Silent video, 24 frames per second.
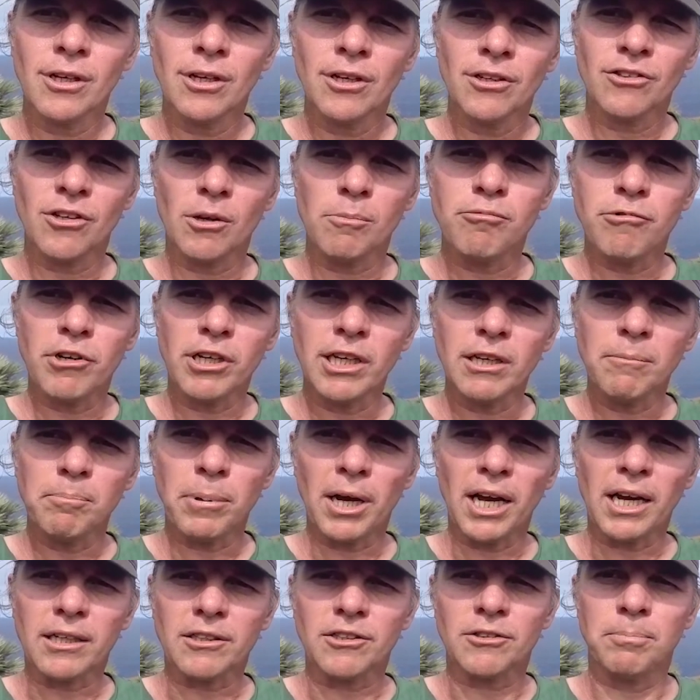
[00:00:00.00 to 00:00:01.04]
So bringing
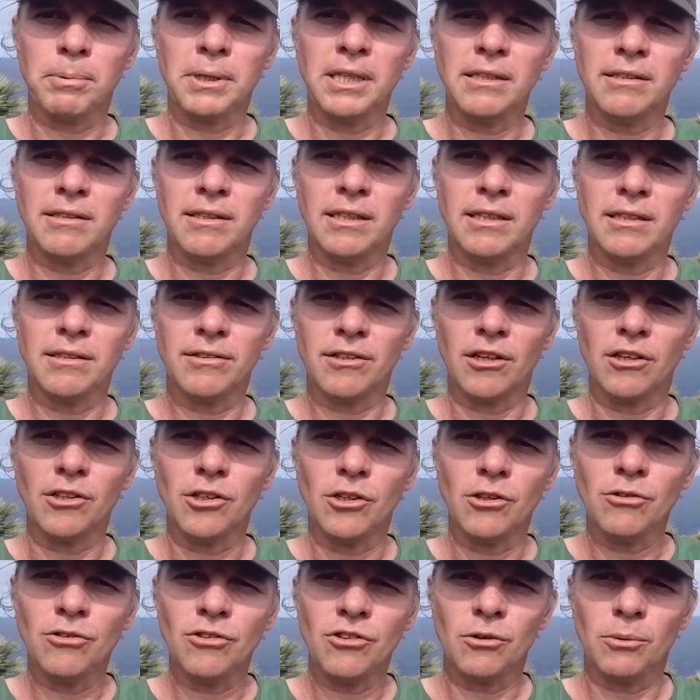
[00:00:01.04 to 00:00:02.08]
back species that
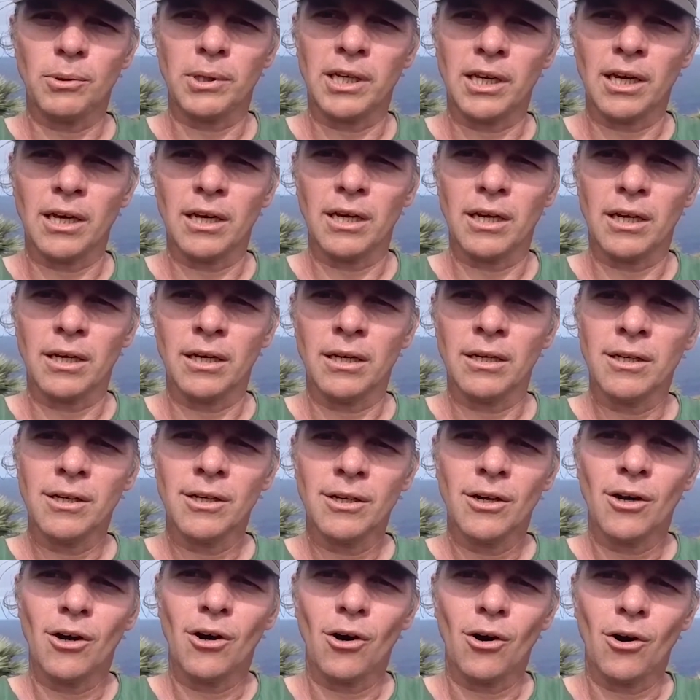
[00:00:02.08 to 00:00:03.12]
used to occur
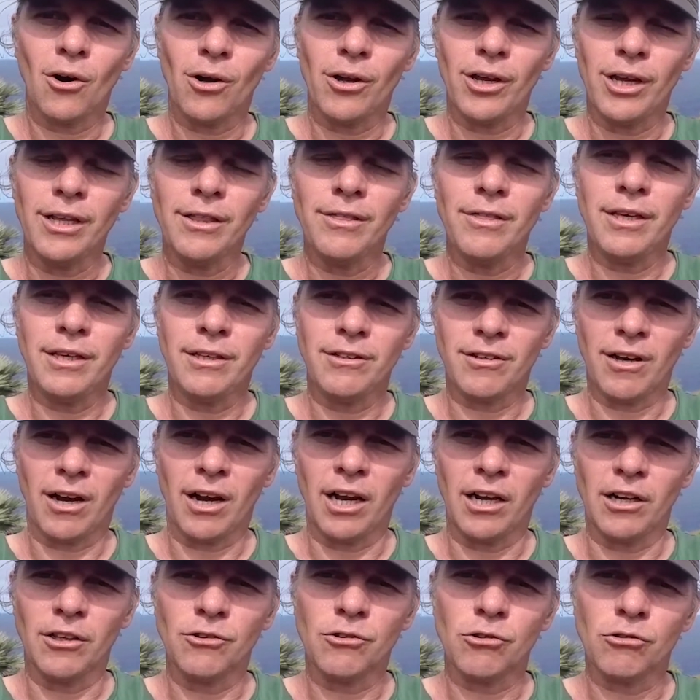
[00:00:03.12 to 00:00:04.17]
in these
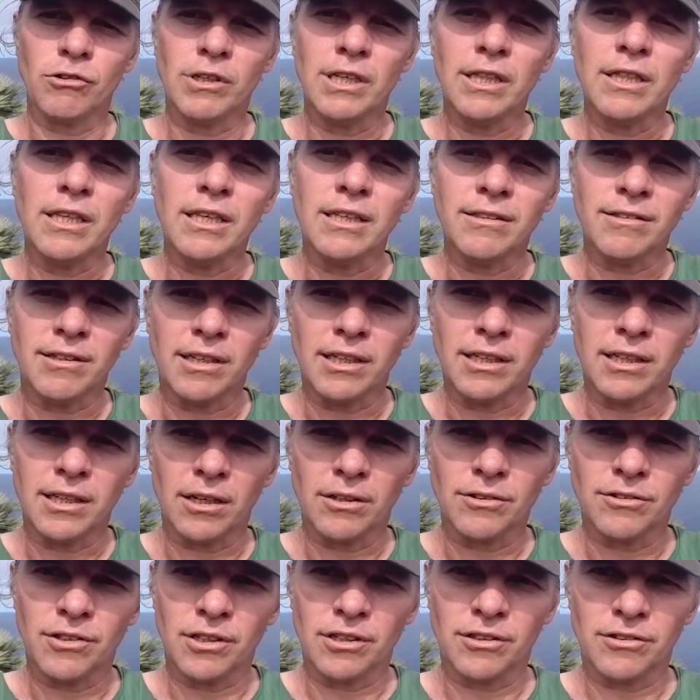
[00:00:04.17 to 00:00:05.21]
islands or in these
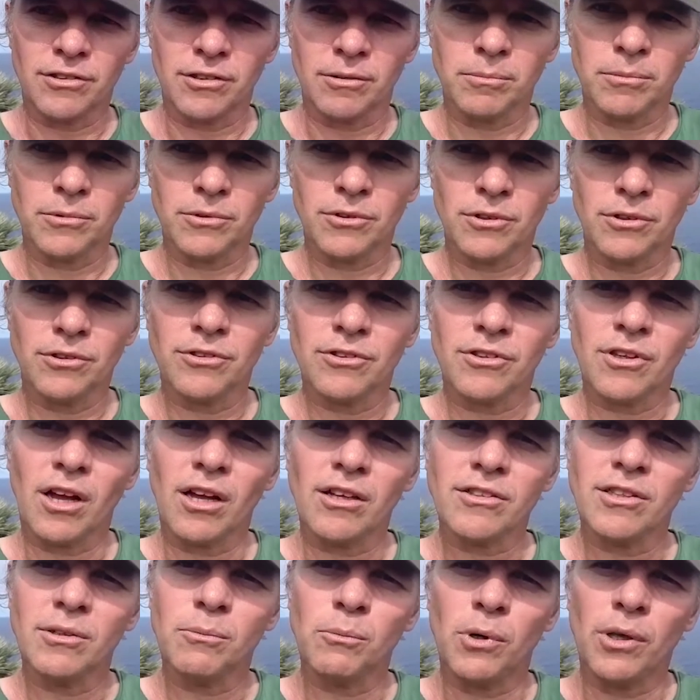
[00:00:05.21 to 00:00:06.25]
ecosystems, and
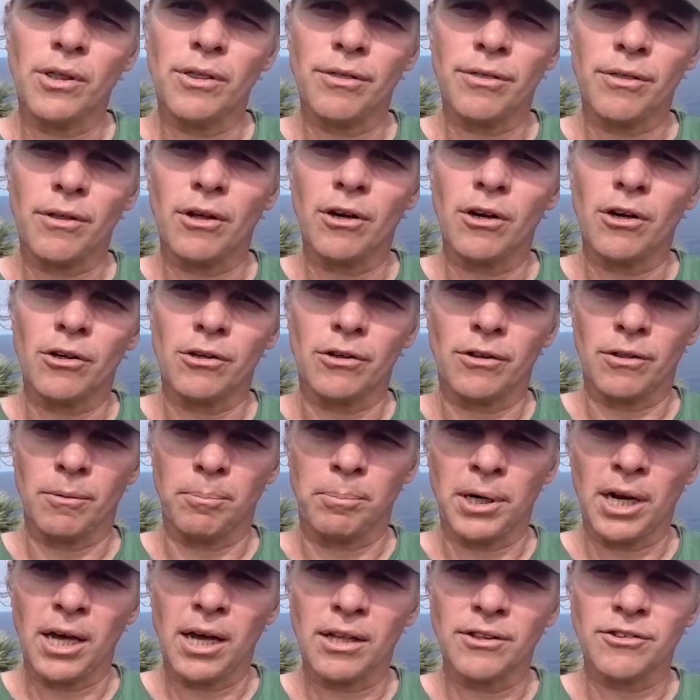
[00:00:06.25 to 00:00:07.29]
starting with a lot of the
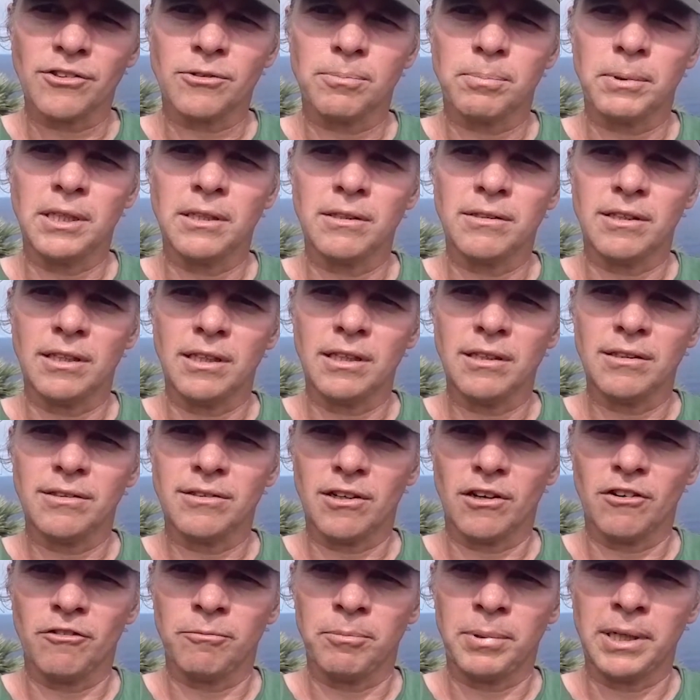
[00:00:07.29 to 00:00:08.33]
plant species
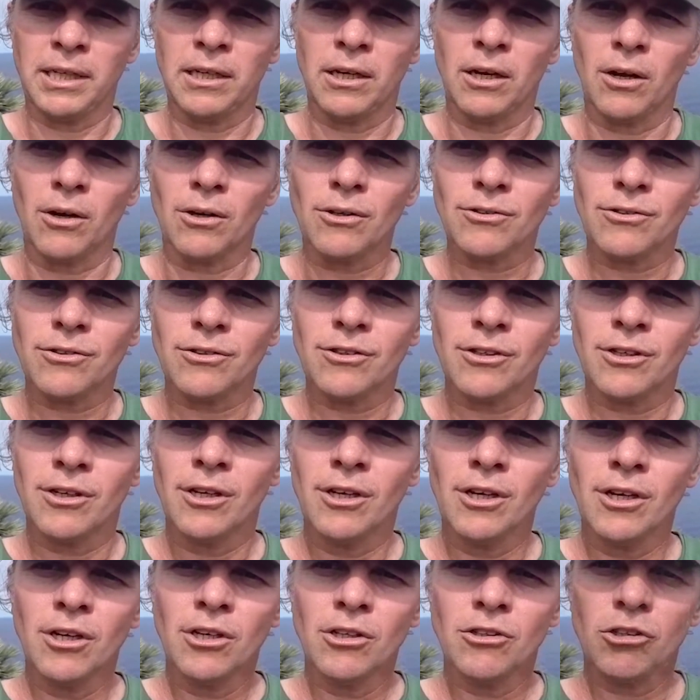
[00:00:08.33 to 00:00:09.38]
that have been lost
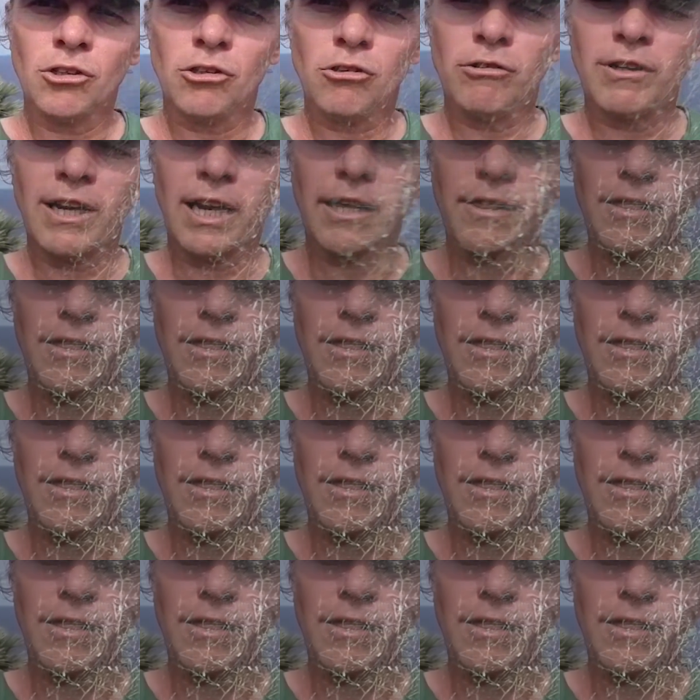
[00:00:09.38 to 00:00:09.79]
to create